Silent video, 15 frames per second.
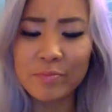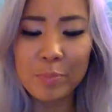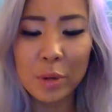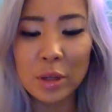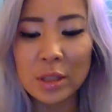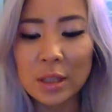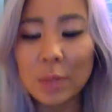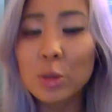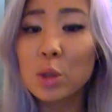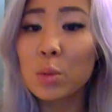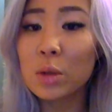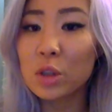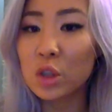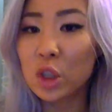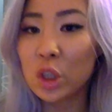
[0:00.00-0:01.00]

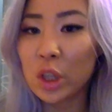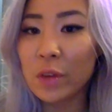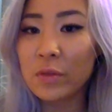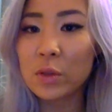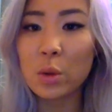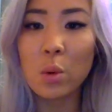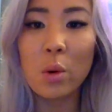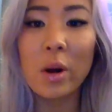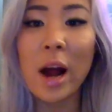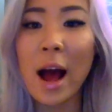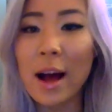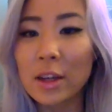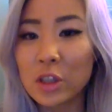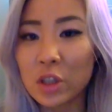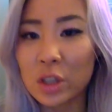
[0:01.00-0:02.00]
perceptual shift or
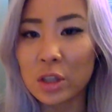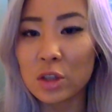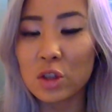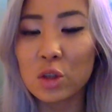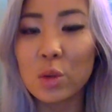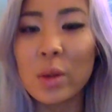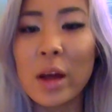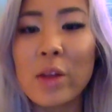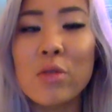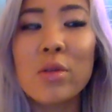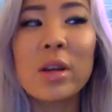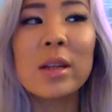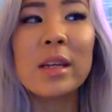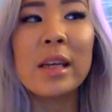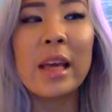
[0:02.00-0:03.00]
action so that you
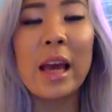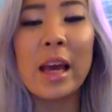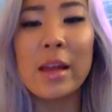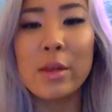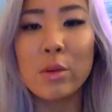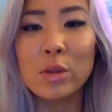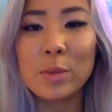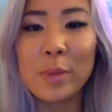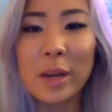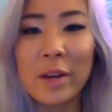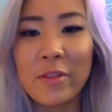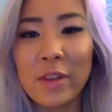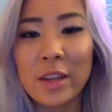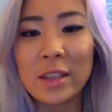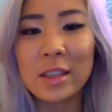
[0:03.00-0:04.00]
can gain those
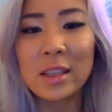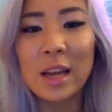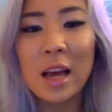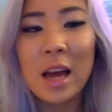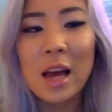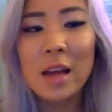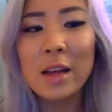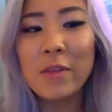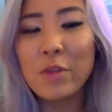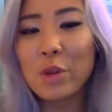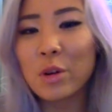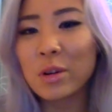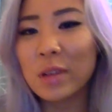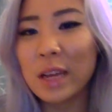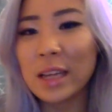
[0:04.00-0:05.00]
benefits. If
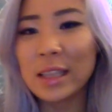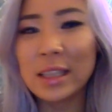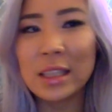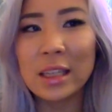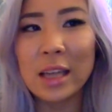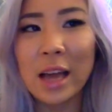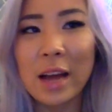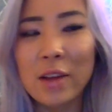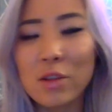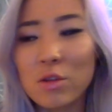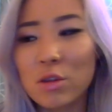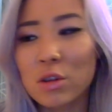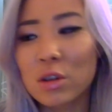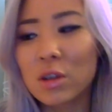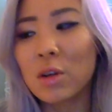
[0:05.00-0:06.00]
you're lazy and
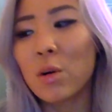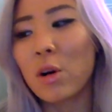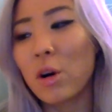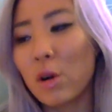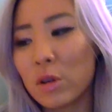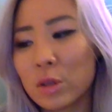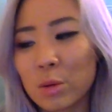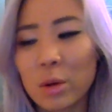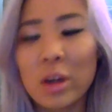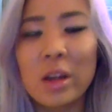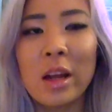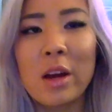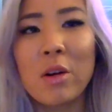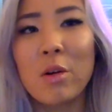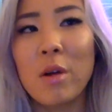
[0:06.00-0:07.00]
you're sort of
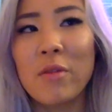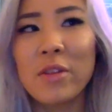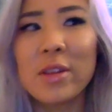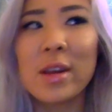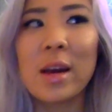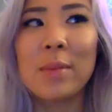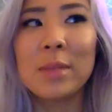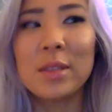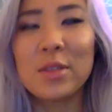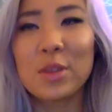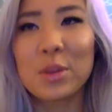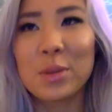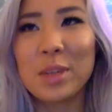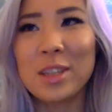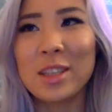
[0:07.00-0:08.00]
like, oh, everything happens for
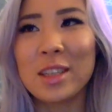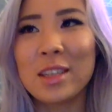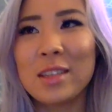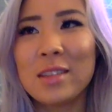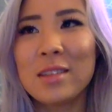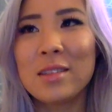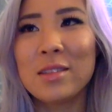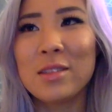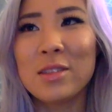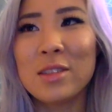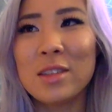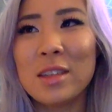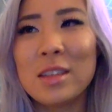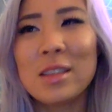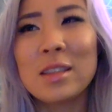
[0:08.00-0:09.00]
a reason,
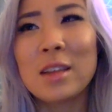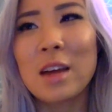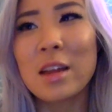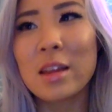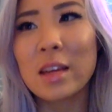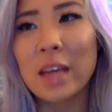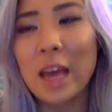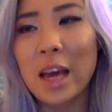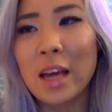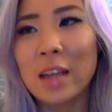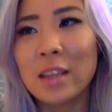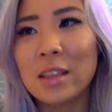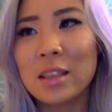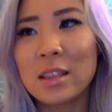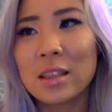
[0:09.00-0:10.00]
it's not the
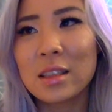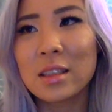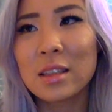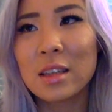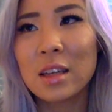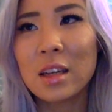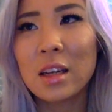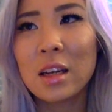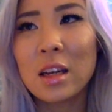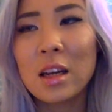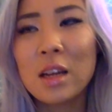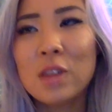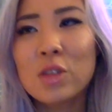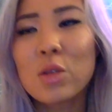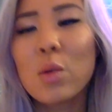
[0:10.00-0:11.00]
case.
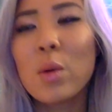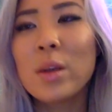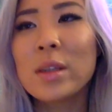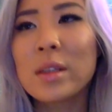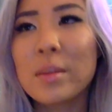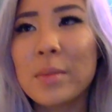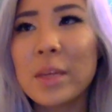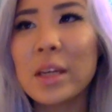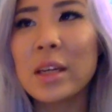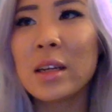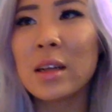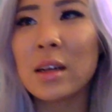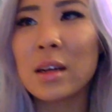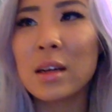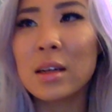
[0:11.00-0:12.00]
So when something